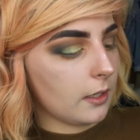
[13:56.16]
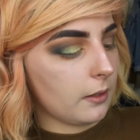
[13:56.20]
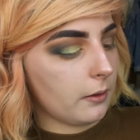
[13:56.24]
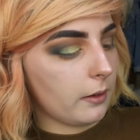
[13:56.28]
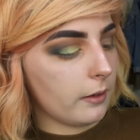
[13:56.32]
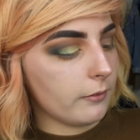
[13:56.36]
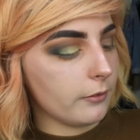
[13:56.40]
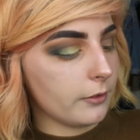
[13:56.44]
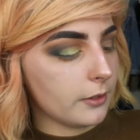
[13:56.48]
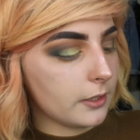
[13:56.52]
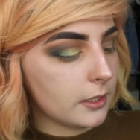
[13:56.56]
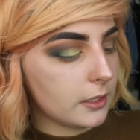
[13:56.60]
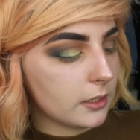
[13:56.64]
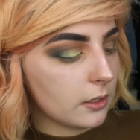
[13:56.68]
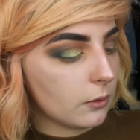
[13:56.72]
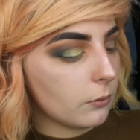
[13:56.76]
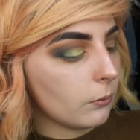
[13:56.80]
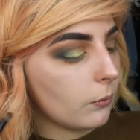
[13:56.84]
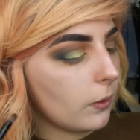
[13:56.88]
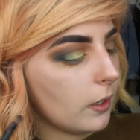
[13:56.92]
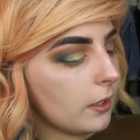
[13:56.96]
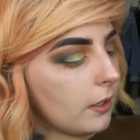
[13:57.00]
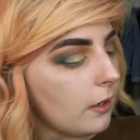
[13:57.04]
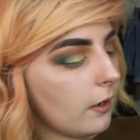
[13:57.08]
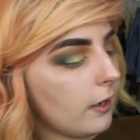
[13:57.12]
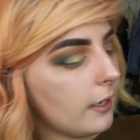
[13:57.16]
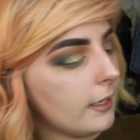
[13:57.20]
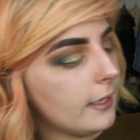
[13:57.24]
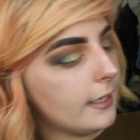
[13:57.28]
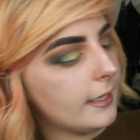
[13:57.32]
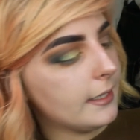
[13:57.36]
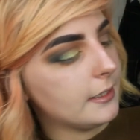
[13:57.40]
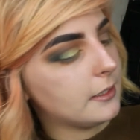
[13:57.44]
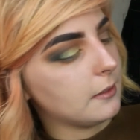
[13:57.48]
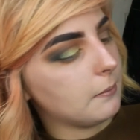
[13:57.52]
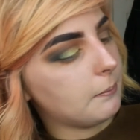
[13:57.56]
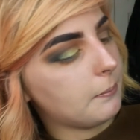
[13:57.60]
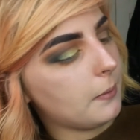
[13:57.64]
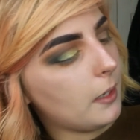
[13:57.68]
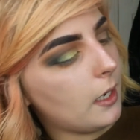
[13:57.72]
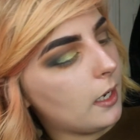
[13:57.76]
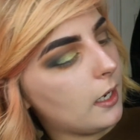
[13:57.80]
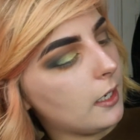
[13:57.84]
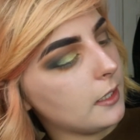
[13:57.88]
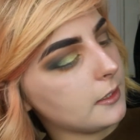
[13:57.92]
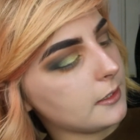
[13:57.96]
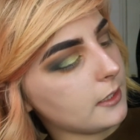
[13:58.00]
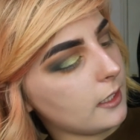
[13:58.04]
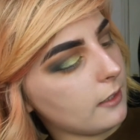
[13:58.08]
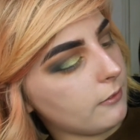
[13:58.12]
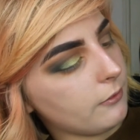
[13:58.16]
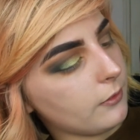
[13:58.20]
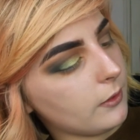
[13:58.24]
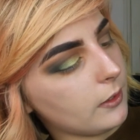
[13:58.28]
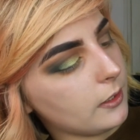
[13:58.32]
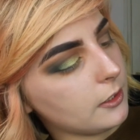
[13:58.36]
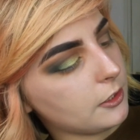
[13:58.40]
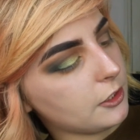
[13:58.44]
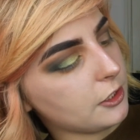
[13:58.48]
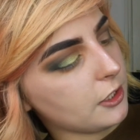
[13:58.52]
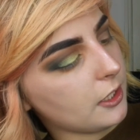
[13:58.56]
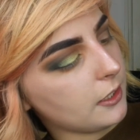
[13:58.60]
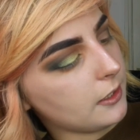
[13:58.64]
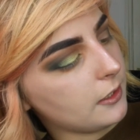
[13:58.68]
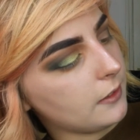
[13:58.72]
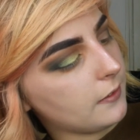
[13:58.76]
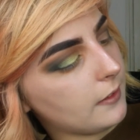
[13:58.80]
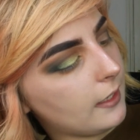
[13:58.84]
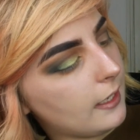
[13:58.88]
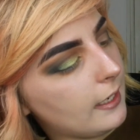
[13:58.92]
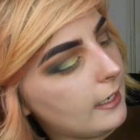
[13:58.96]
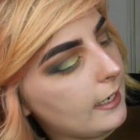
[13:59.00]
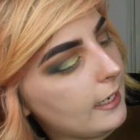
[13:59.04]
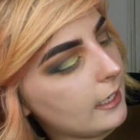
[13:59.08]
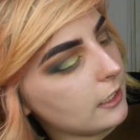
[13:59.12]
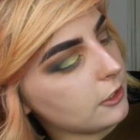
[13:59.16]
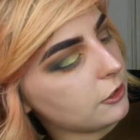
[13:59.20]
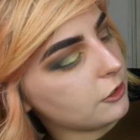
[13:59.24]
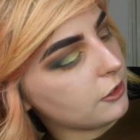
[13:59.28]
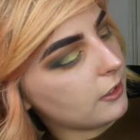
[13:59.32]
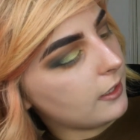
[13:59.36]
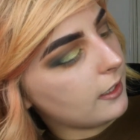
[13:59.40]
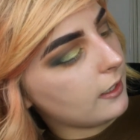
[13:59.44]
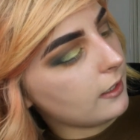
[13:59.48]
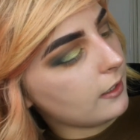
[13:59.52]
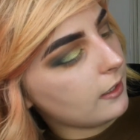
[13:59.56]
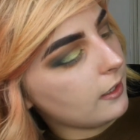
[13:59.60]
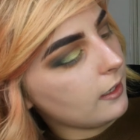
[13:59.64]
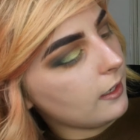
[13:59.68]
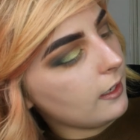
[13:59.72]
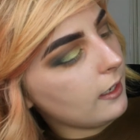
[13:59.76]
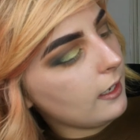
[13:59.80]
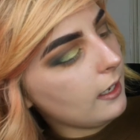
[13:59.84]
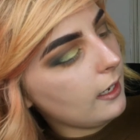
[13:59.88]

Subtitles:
I've already done one eyelid, but I thought I'd show you that Electric